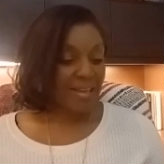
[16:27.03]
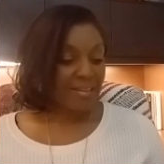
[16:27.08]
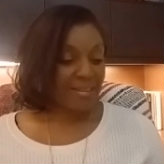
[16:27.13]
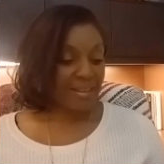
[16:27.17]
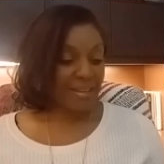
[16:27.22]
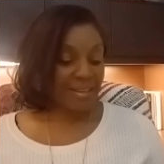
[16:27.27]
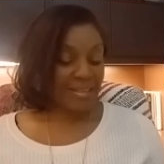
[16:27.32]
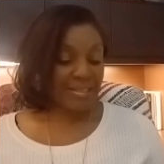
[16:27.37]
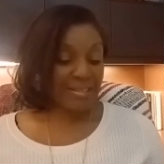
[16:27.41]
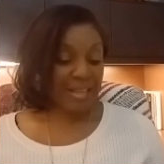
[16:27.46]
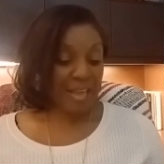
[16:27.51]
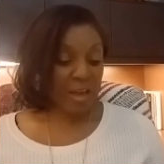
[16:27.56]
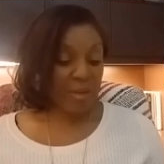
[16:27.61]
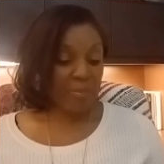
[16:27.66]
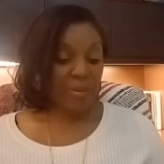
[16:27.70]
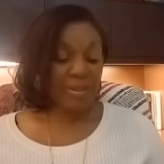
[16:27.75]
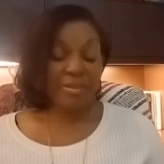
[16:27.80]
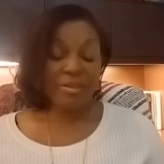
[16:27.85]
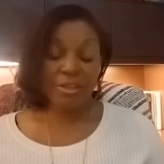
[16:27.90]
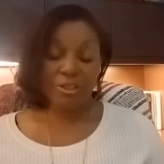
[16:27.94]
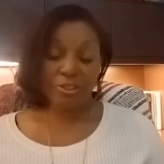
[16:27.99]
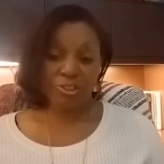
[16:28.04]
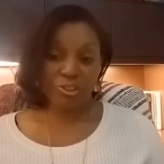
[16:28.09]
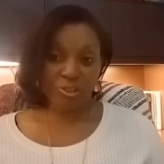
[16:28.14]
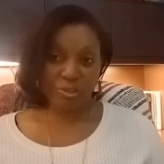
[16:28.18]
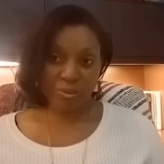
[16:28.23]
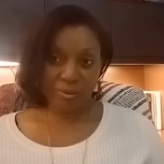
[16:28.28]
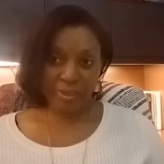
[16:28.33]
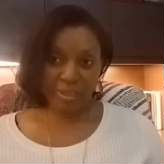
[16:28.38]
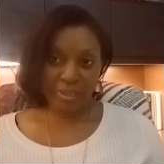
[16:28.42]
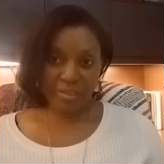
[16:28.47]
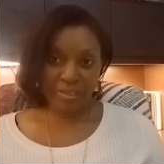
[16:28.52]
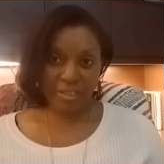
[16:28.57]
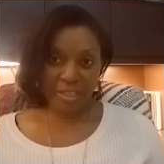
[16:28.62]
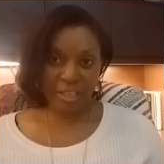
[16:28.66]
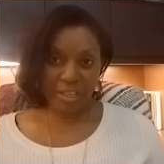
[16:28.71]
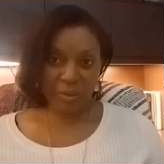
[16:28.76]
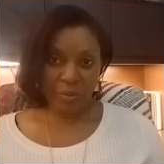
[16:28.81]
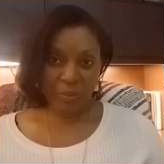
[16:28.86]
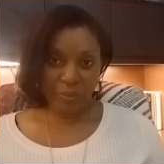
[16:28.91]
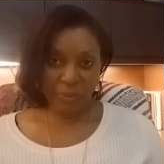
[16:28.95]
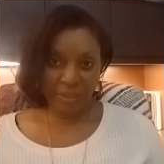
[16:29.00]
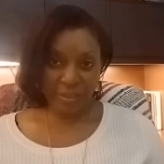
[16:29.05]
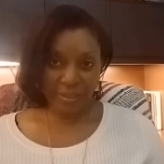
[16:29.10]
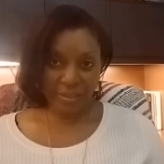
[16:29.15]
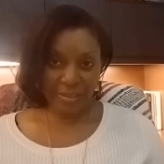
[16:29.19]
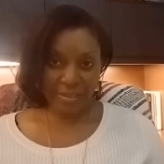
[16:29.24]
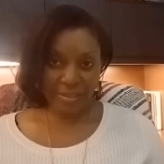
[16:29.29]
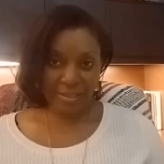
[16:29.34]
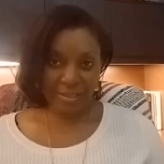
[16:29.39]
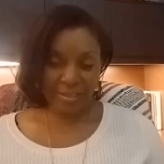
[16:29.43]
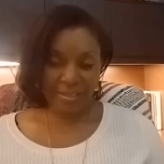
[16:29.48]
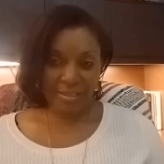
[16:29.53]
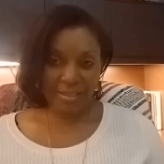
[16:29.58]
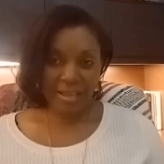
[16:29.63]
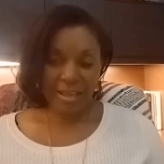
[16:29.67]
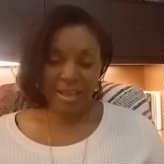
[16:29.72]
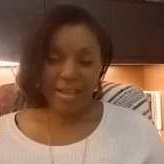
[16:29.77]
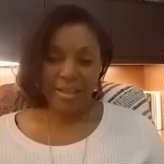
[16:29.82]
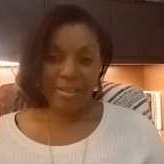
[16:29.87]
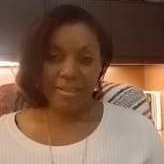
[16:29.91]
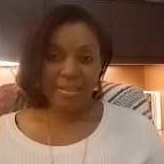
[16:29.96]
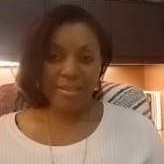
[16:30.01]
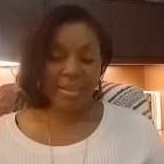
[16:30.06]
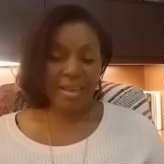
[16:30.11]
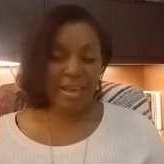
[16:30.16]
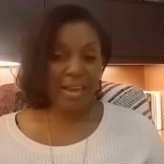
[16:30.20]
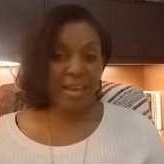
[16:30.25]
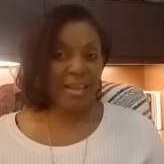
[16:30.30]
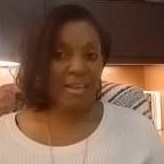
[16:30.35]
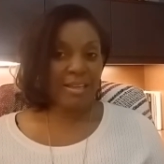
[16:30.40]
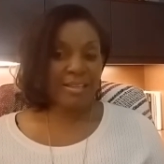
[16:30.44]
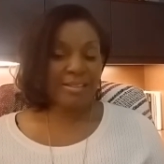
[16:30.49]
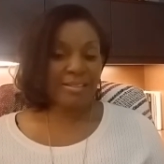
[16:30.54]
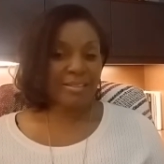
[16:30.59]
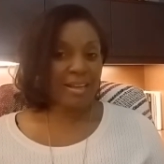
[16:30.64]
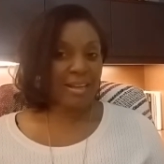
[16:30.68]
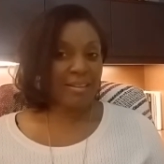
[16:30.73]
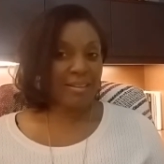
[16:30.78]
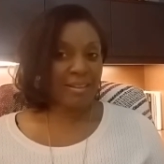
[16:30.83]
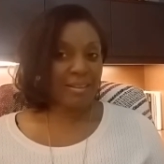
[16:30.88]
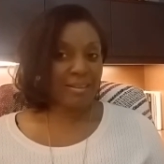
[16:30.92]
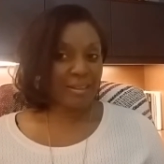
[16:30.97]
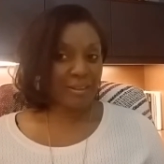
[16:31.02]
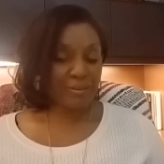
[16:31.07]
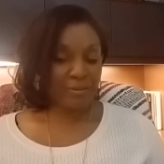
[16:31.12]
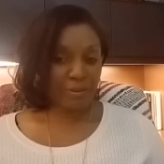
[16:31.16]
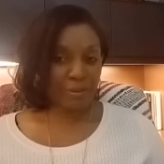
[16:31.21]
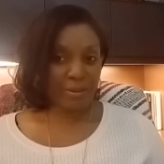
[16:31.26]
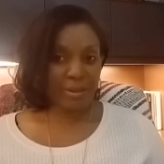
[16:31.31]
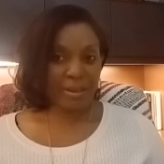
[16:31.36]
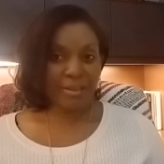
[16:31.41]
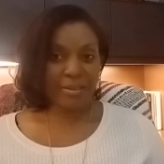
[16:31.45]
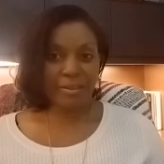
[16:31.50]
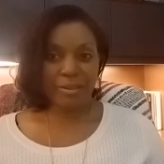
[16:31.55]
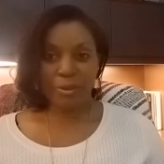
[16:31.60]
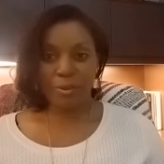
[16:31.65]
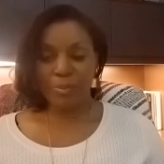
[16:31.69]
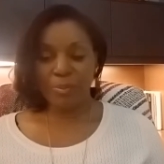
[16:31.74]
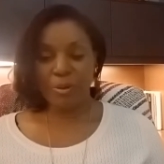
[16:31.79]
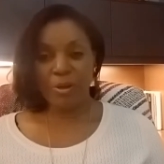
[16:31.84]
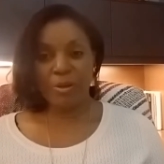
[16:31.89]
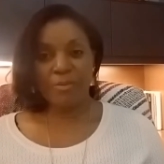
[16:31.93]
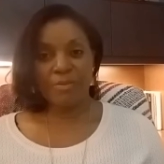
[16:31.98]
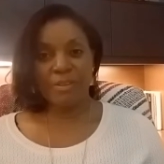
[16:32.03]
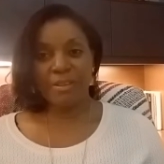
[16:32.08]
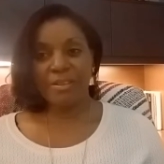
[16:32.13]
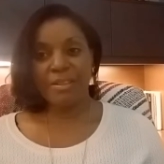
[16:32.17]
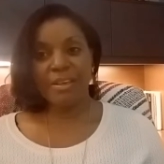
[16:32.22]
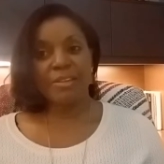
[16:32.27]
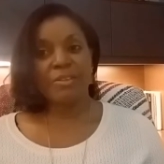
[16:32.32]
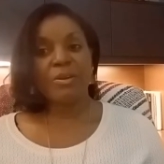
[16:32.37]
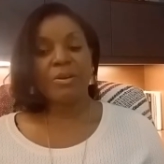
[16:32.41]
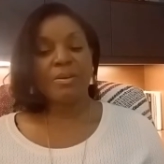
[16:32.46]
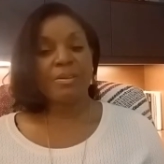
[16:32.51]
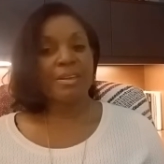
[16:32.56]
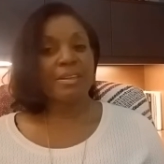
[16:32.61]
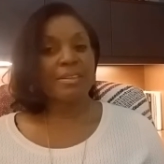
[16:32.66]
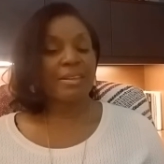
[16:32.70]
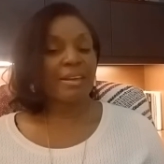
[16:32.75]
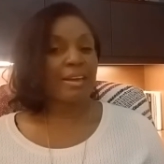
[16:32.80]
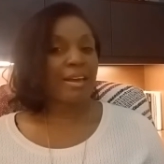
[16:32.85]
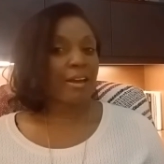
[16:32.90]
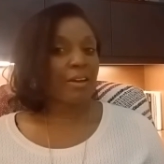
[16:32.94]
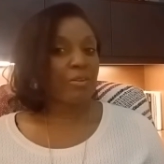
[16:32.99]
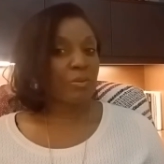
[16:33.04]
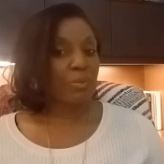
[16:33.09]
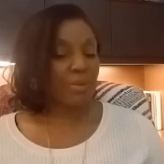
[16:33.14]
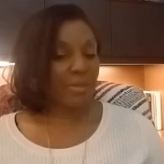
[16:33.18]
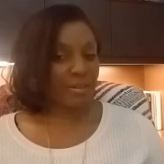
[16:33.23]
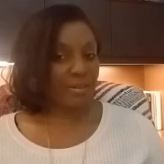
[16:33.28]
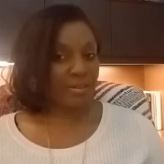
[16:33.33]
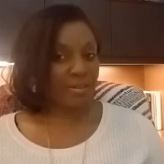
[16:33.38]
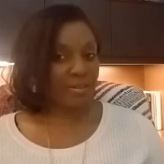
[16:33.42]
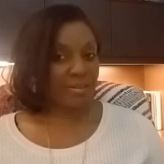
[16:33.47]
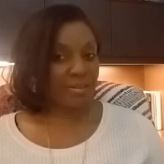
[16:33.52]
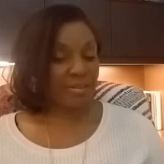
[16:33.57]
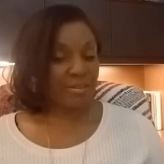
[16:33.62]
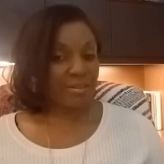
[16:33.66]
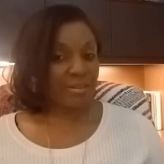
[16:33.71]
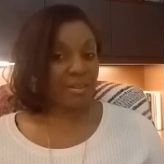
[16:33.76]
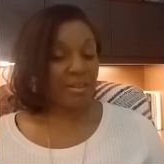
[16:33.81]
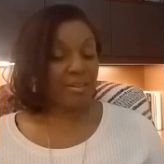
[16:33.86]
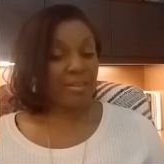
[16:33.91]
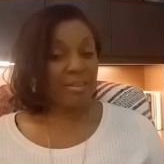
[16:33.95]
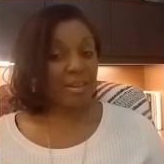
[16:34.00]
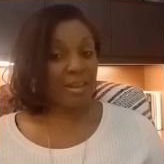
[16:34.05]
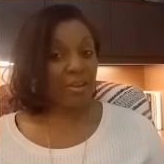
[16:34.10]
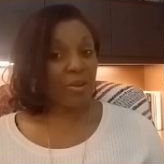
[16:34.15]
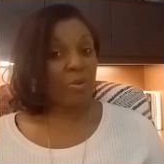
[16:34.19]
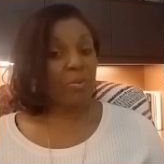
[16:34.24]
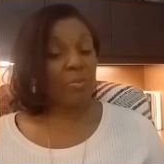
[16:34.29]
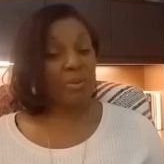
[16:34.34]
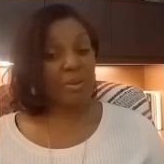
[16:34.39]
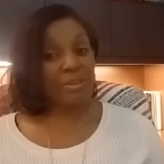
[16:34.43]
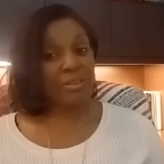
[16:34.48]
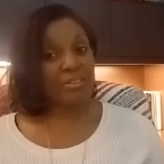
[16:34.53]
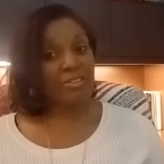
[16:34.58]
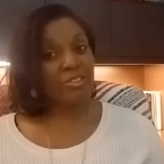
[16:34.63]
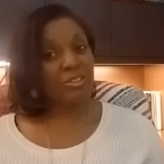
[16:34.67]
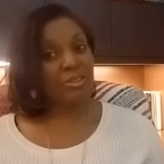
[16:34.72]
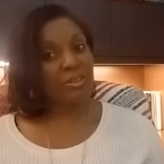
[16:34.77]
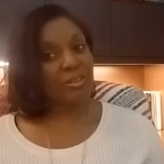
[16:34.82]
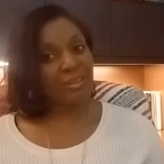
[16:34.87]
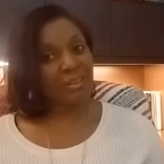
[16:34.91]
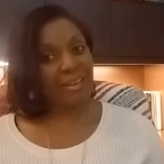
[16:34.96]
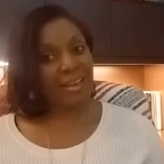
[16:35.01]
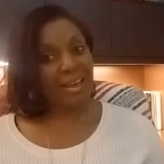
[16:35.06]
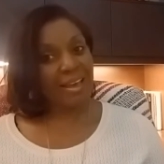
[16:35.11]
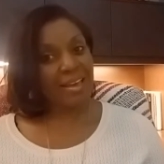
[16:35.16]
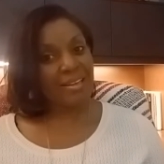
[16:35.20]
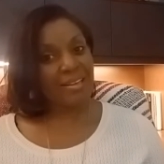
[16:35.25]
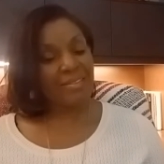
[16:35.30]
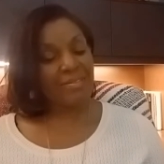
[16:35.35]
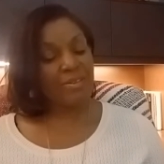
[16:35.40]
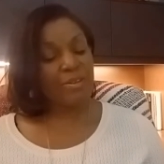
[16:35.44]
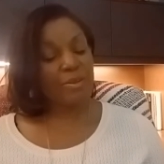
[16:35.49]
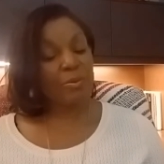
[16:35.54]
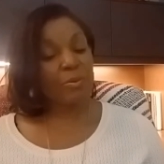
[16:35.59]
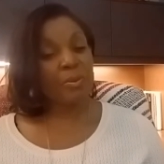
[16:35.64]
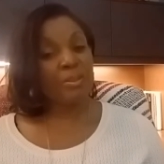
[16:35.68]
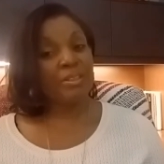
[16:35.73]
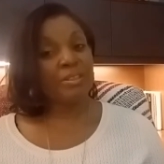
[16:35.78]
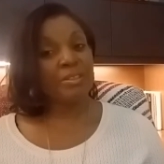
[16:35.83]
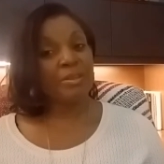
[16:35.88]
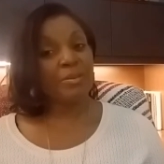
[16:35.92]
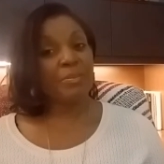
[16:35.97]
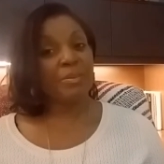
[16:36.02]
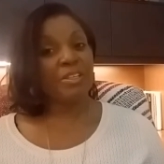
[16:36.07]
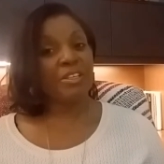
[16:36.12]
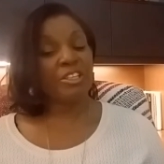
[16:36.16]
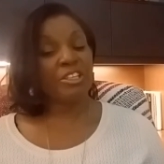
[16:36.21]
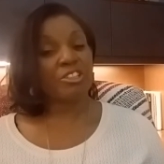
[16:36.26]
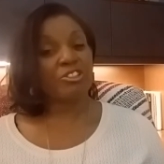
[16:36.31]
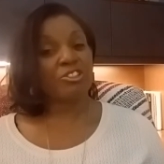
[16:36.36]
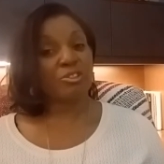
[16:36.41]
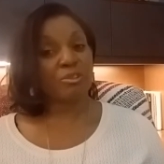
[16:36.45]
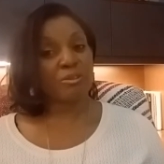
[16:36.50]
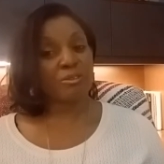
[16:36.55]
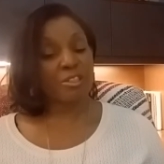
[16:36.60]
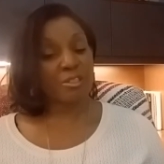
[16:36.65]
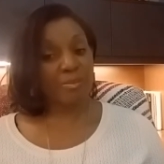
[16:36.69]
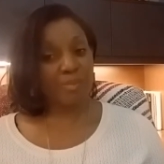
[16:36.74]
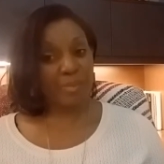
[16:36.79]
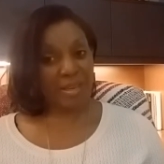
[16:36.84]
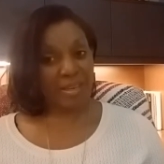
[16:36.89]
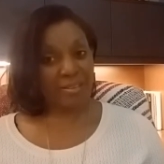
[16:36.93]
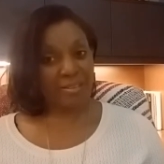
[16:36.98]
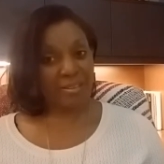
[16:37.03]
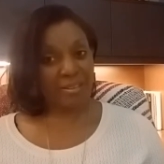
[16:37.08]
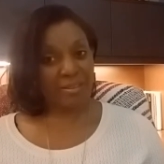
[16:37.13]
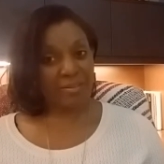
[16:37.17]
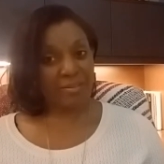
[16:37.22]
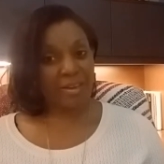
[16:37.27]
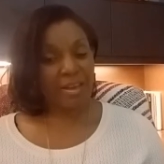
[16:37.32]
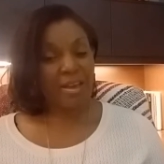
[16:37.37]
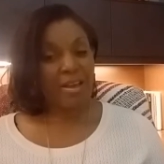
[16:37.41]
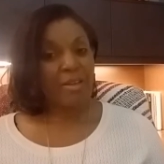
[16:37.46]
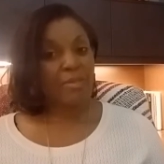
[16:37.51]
They examine their strengths and weaknesses. It's not that they feel like they're perfect. They know that they have weaknesses, and they are willing to look at it. They're willing to be introspective.